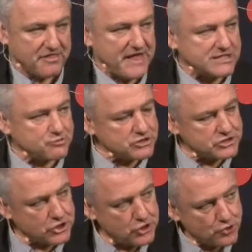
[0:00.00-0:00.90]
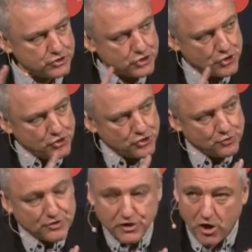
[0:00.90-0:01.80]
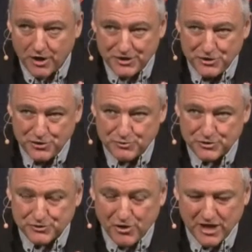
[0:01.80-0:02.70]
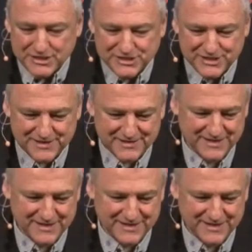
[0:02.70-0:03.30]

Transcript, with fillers: That's what secures union with God and union with Christ.